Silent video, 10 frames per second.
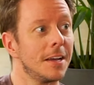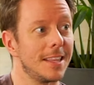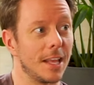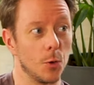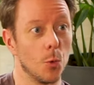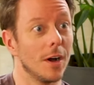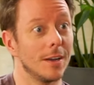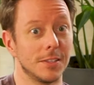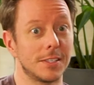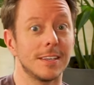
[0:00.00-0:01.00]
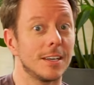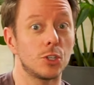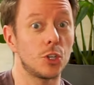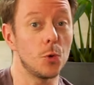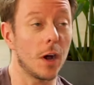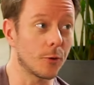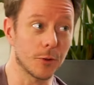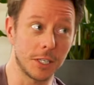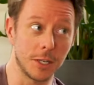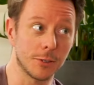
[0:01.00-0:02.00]
that it was
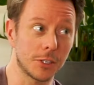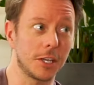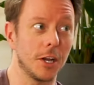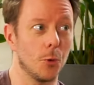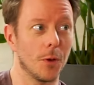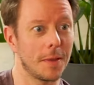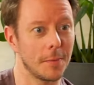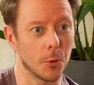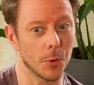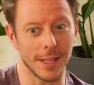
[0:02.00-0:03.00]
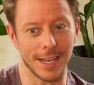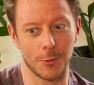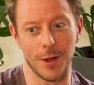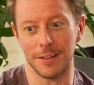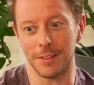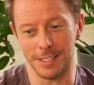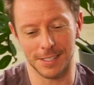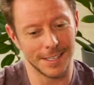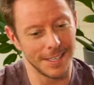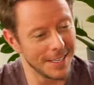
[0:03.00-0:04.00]
200 years ago when people were like, well, these,
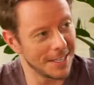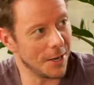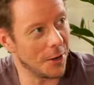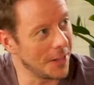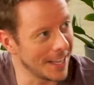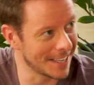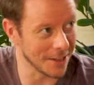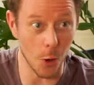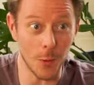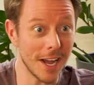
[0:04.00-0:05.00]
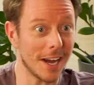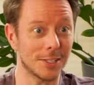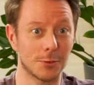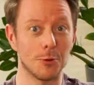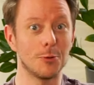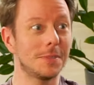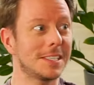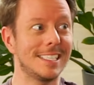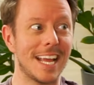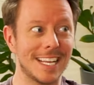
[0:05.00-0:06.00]
like, all we got is rooms
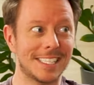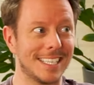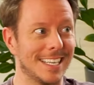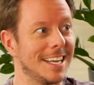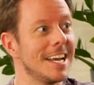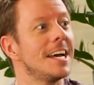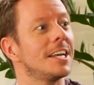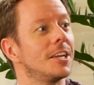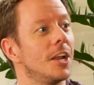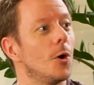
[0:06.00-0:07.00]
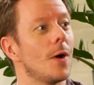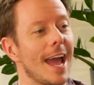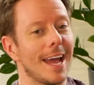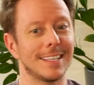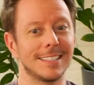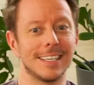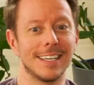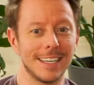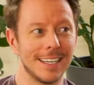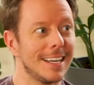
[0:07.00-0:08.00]
and dancing, and
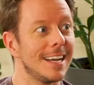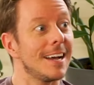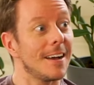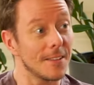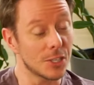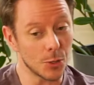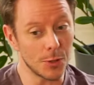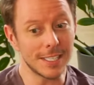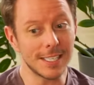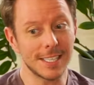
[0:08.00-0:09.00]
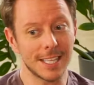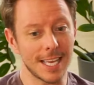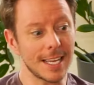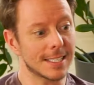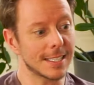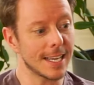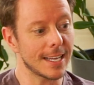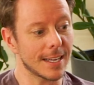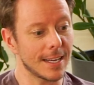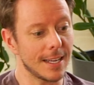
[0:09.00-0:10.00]
so this is the thing. It's
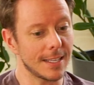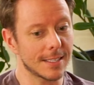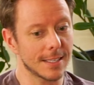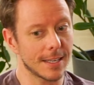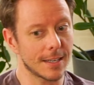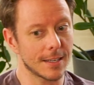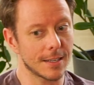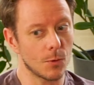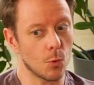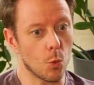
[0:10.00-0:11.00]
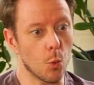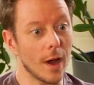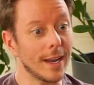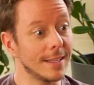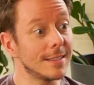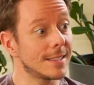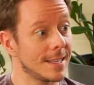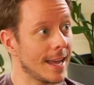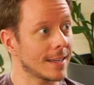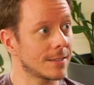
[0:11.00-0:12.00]
like, what is
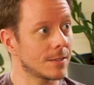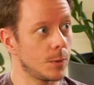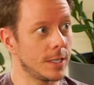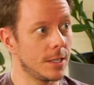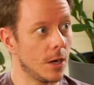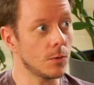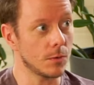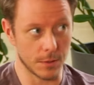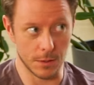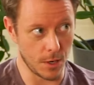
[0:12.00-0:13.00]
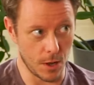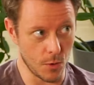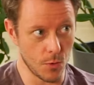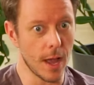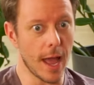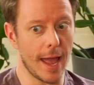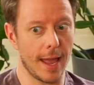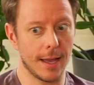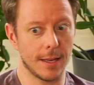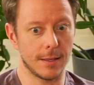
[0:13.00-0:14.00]
next? We don't know.
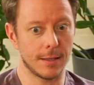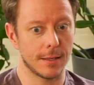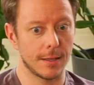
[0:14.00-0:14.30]
And